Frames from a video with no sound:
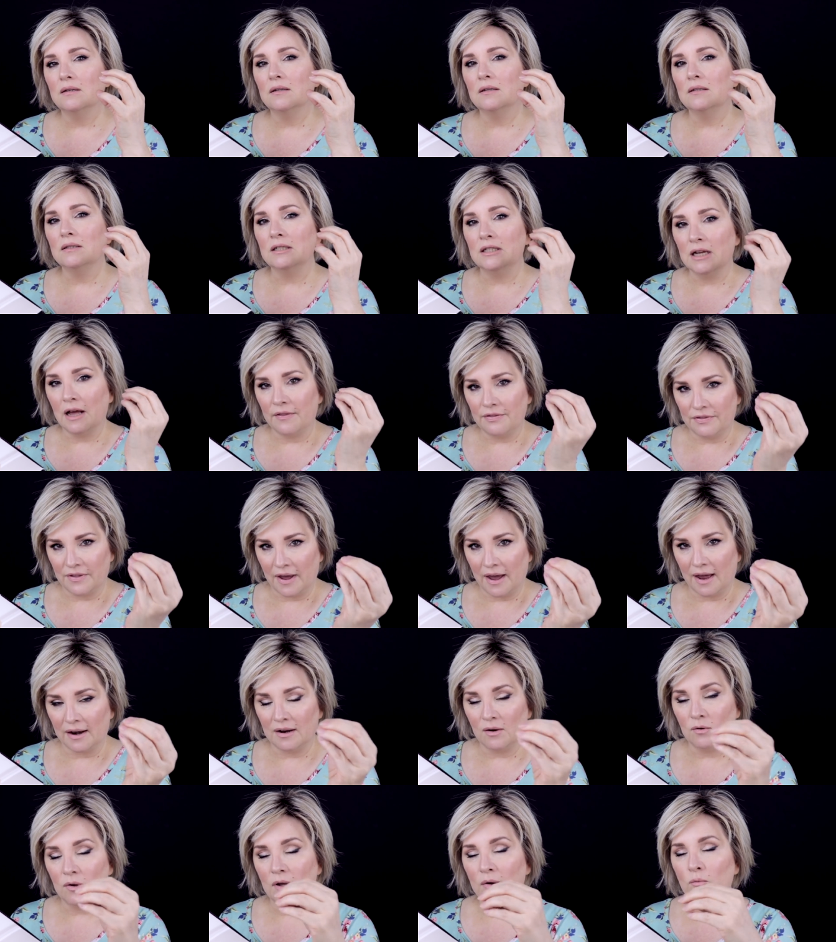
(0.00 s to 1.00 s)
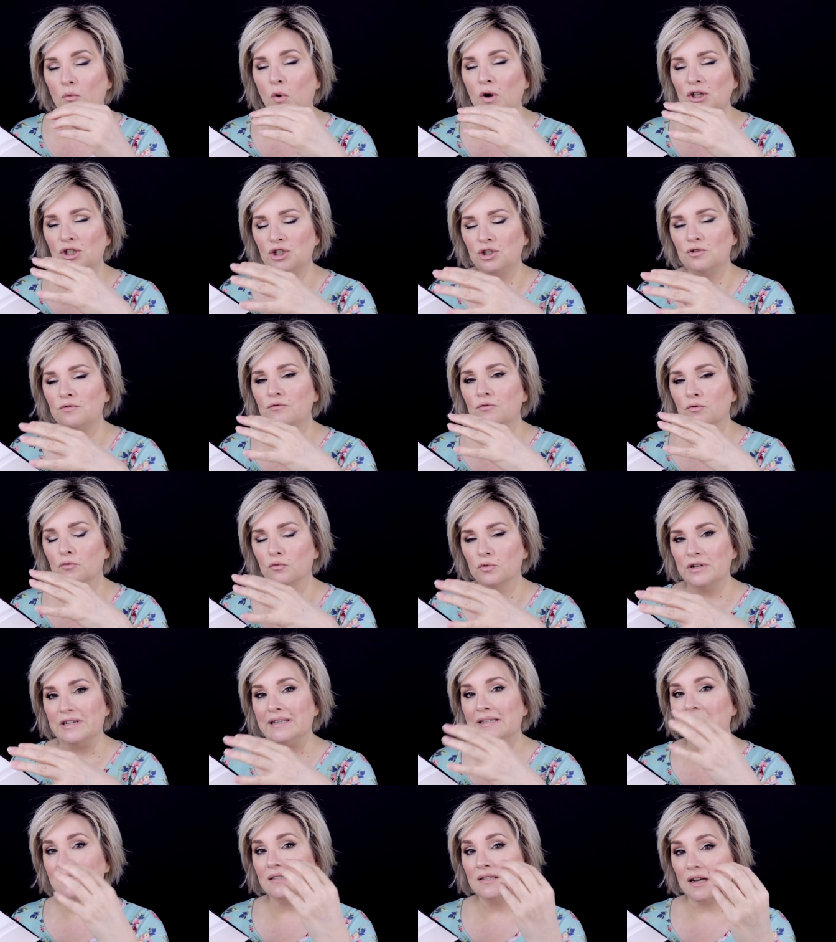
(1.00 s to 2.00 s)
that, and once you've
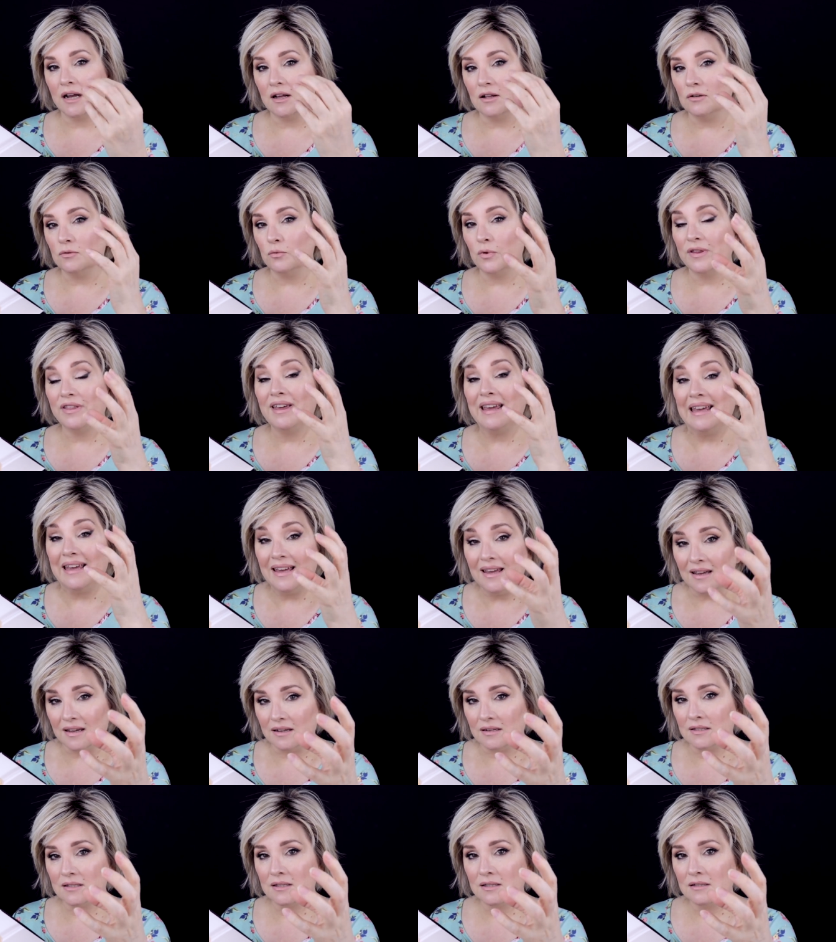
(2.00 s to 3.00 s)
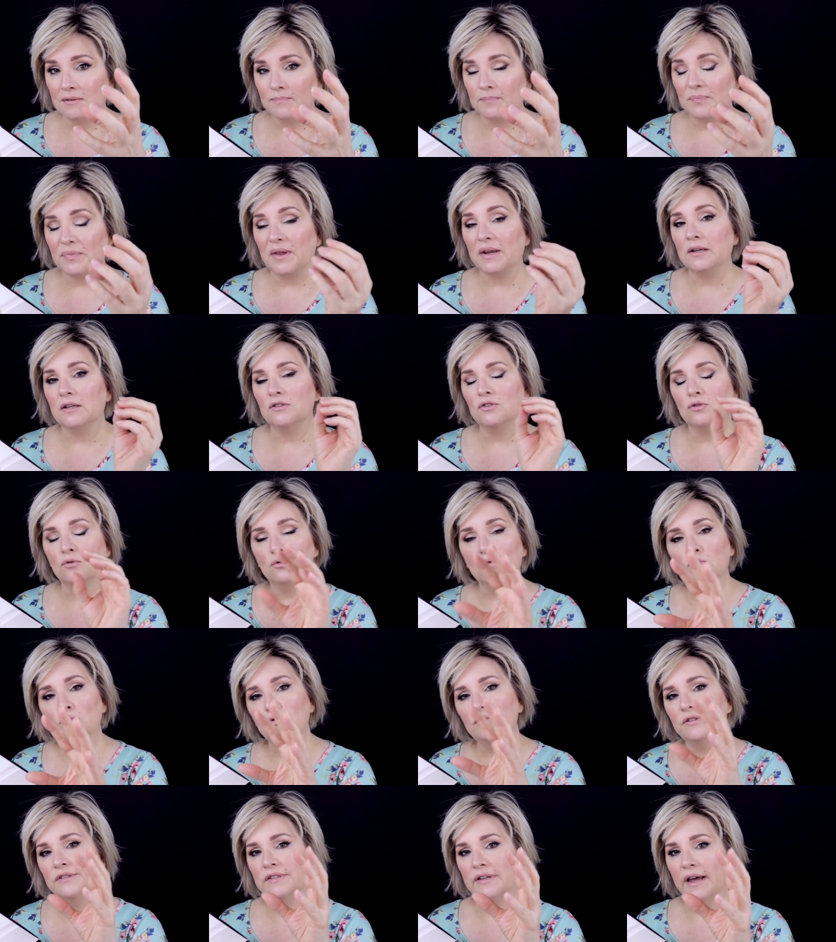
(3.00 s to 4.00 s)
restyled with heat, and it's
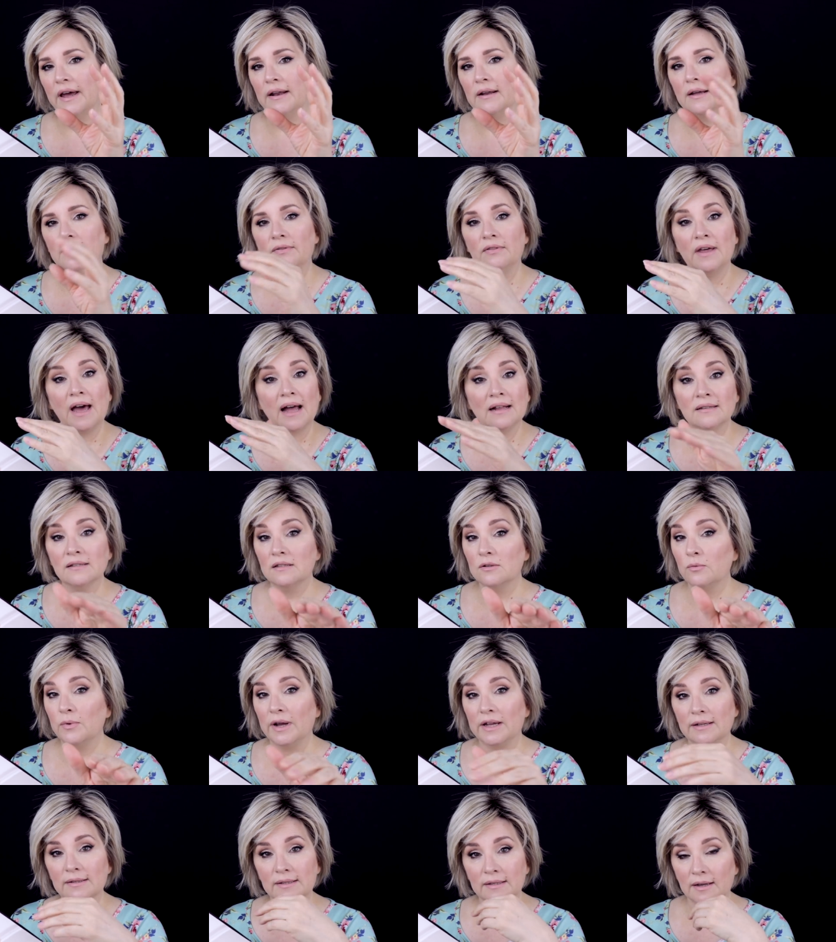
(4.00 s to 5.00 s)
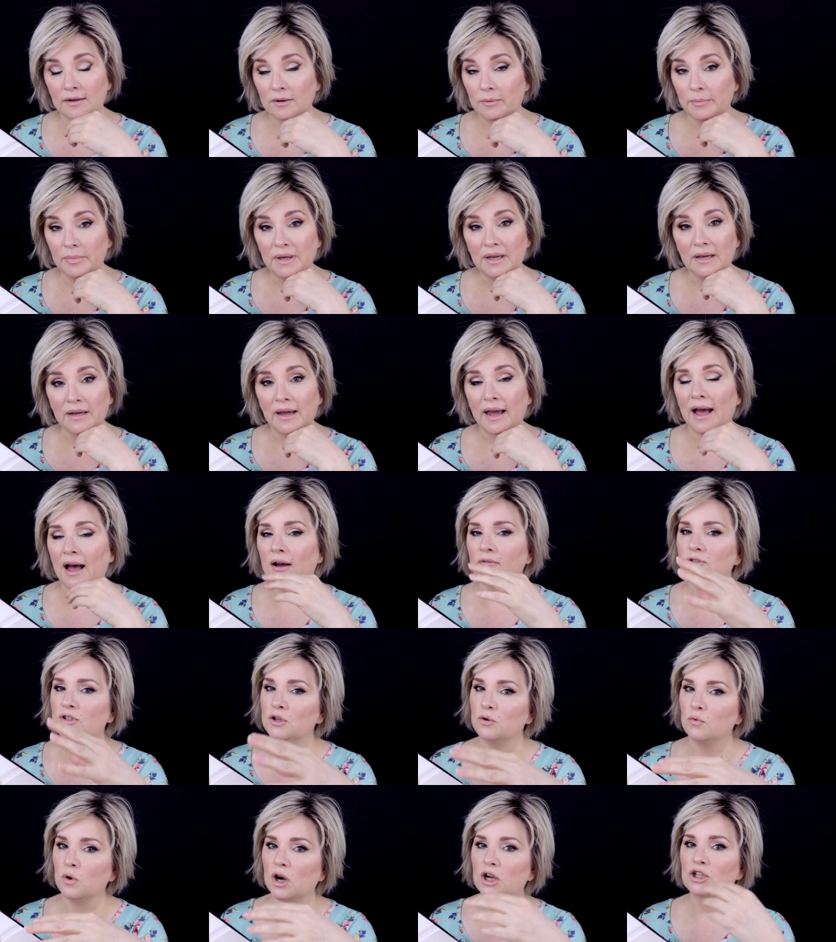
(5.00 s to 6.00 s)
cool set. That's the way it's going to be.
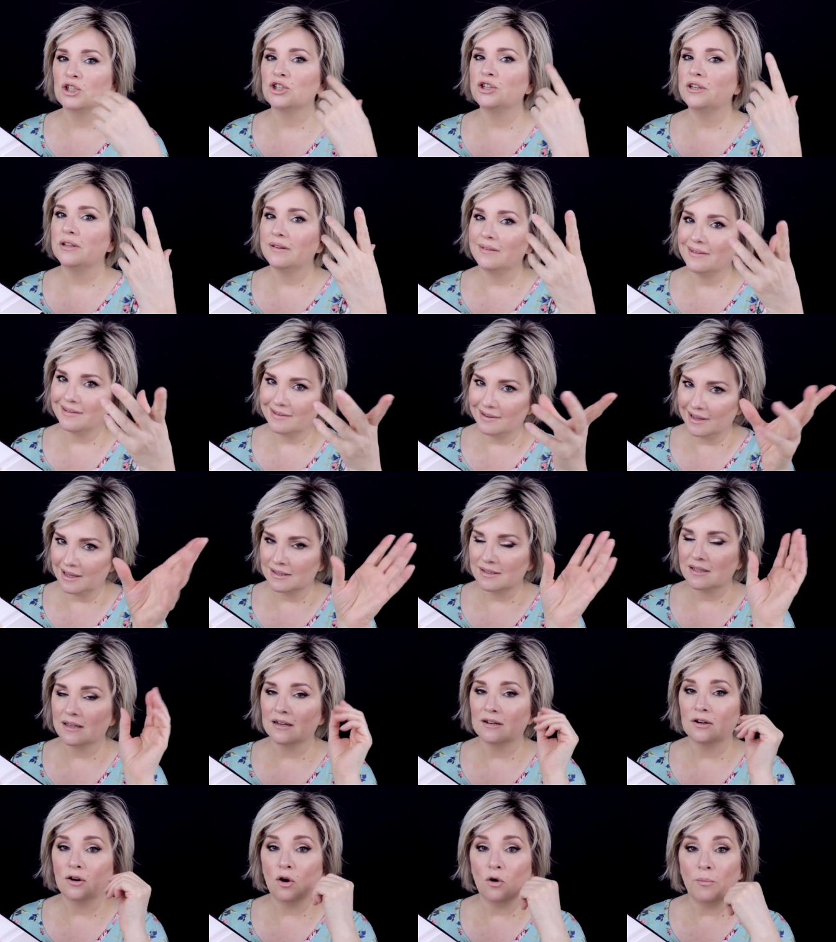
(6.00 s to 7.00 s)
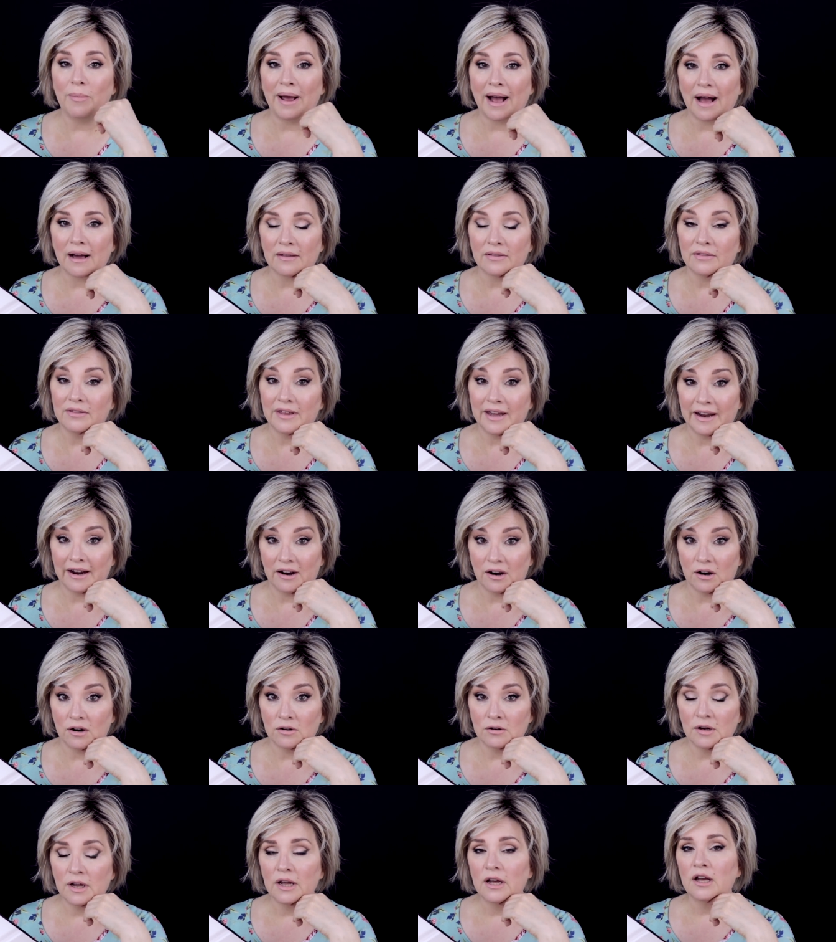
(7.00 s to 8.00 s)
After you wash it, it's going to go back
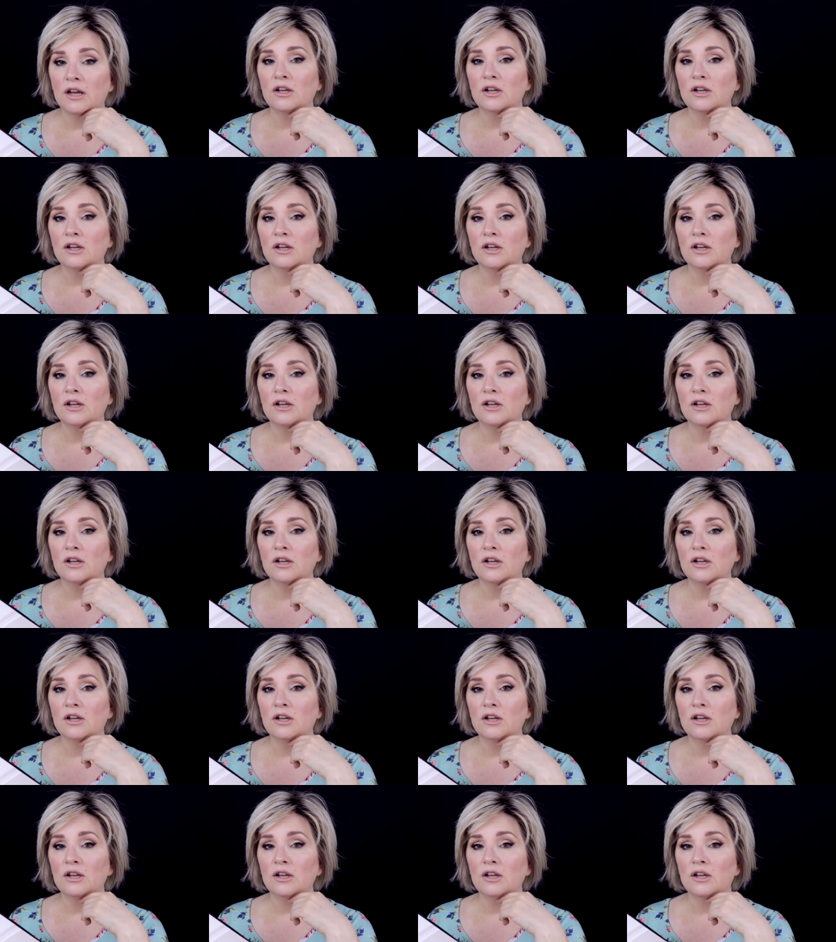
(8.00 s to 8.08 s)
there.